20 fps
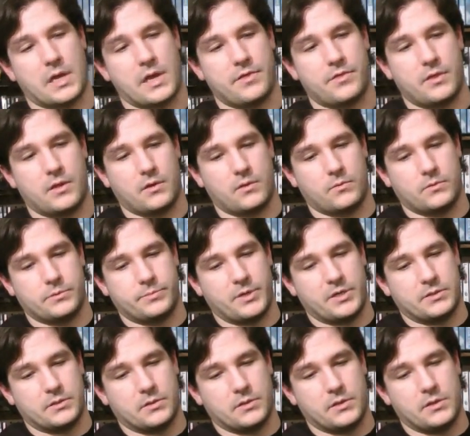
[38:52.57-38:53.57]
I think it was
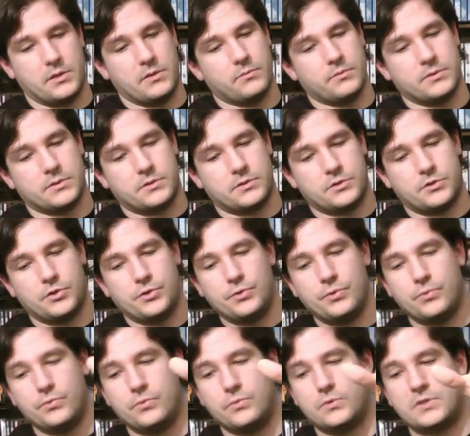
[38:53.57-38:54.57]

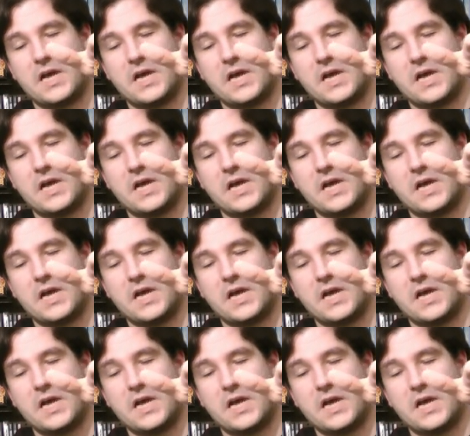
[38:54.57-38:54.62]
2